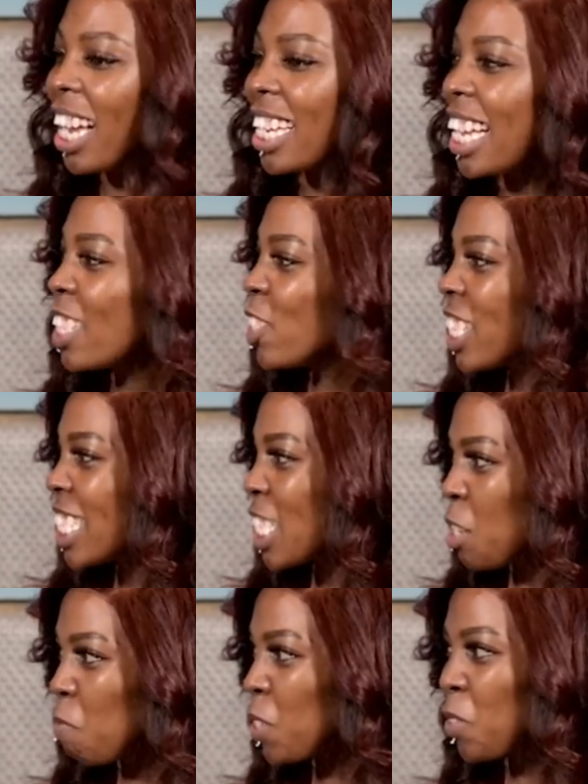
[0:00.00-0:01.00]
an, agent
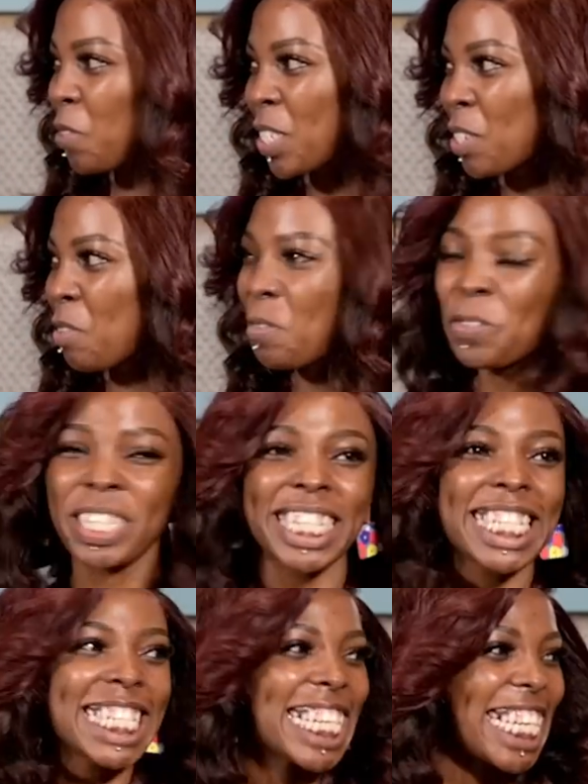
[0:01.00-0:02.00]
in between who is
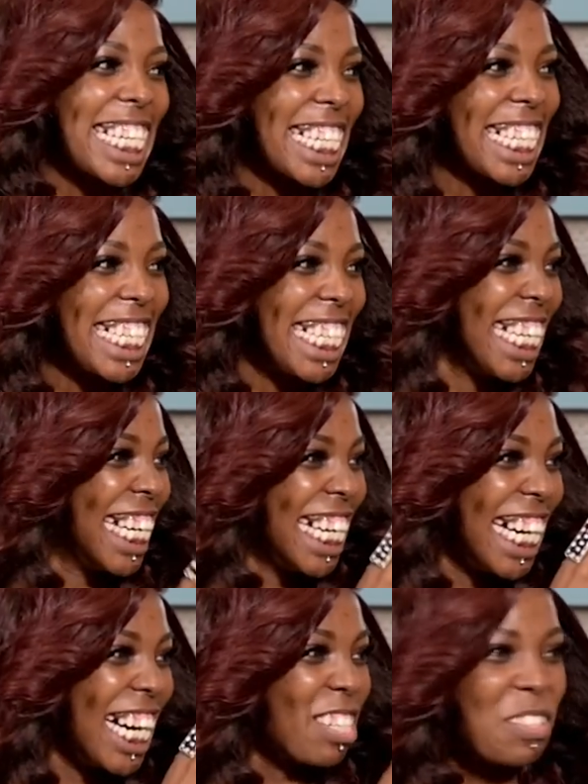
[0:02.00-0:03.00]
sitting in,
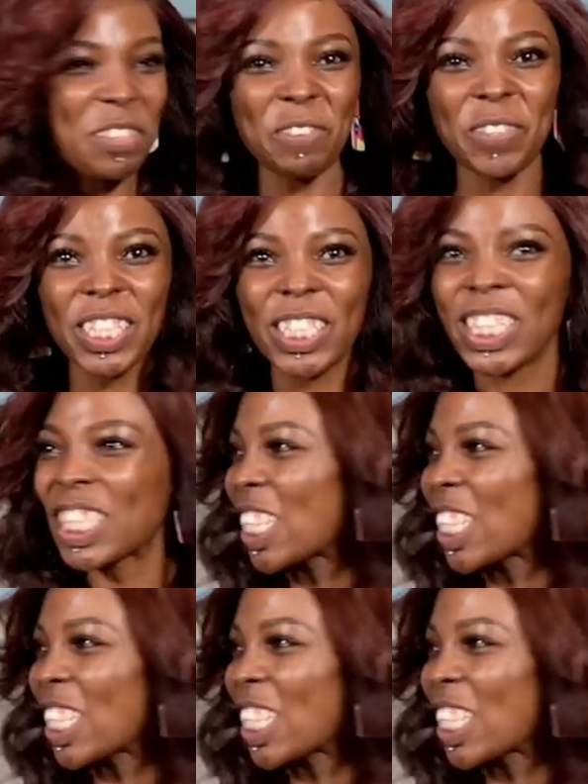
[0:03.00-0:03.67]
yeah. I don't know which